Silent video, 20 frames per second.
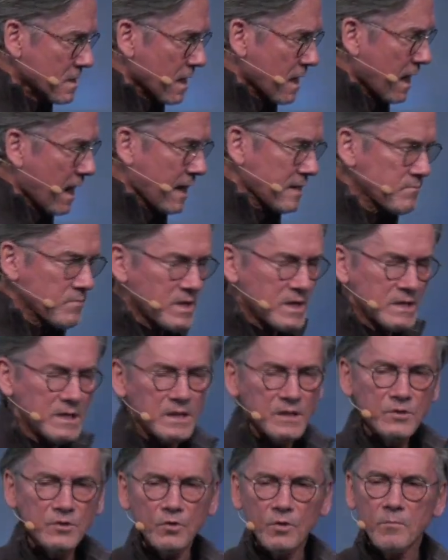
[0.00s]
I mean
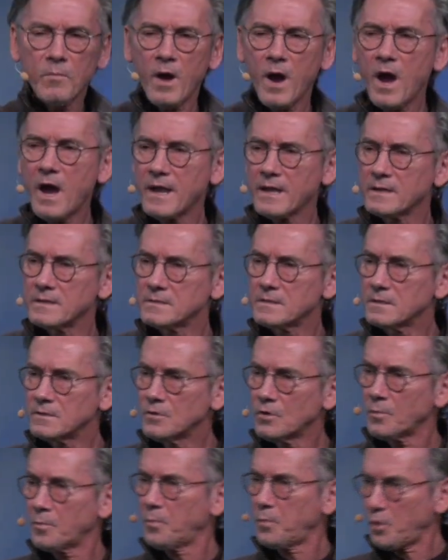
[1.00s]
in your mind,
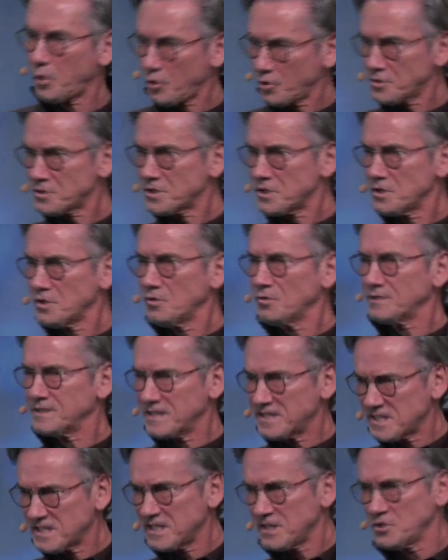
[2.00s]
your personal
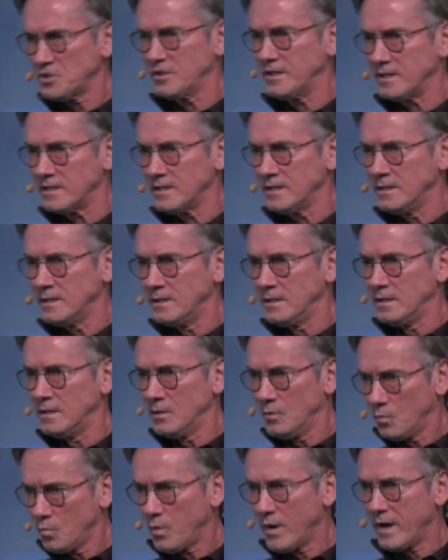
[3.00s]
decision,
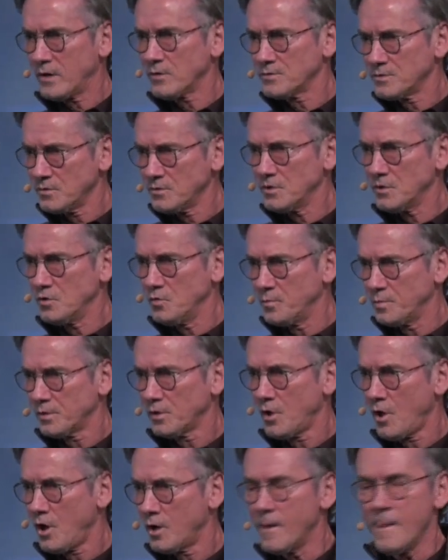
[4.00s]
where do you
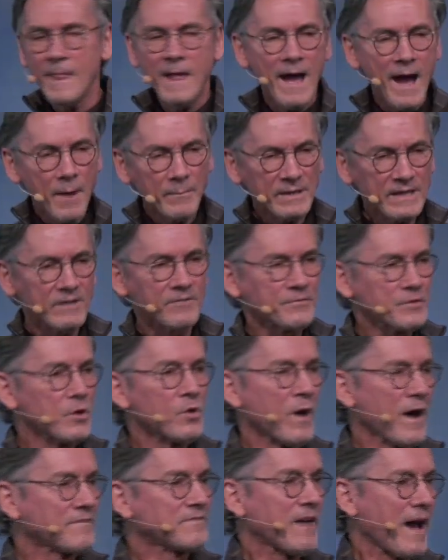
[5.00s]
belong? How many of you
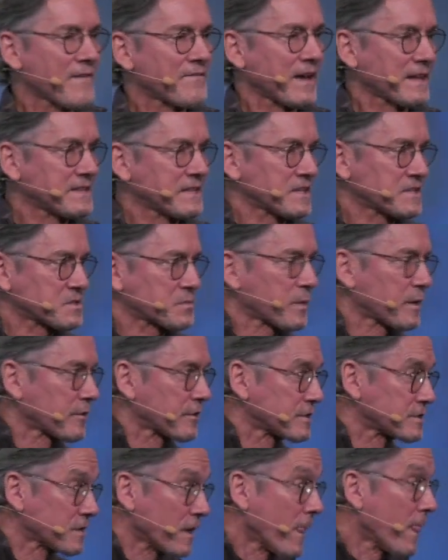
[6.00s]
have had the
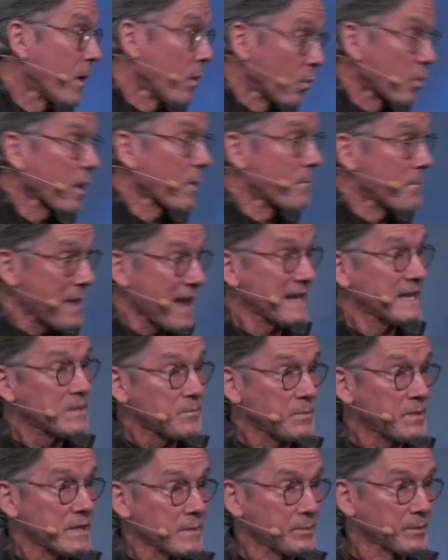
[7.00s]
experience where many
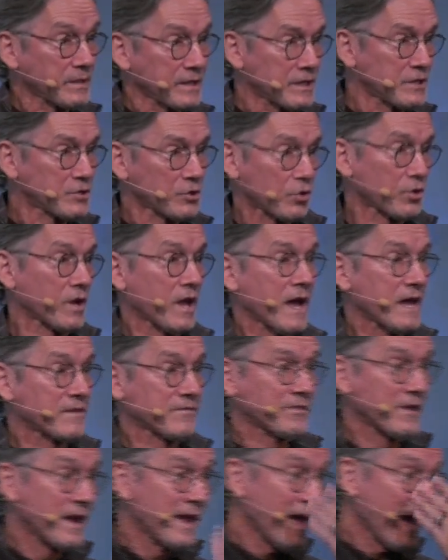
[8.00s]
people in your life
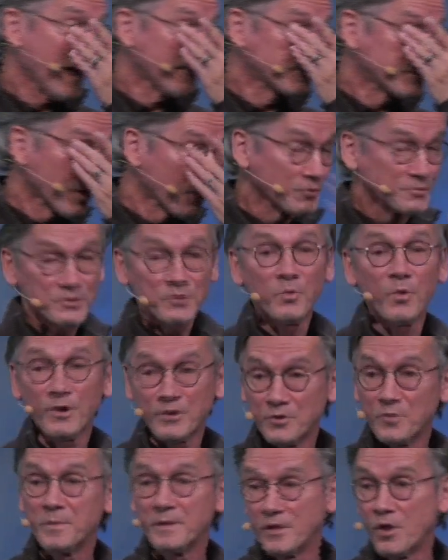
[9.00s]
have told you where
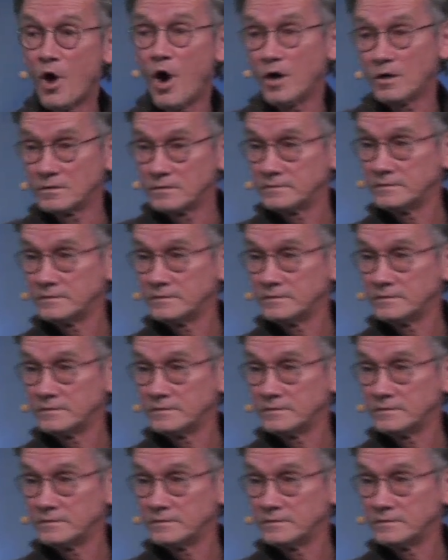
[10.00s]
you belong?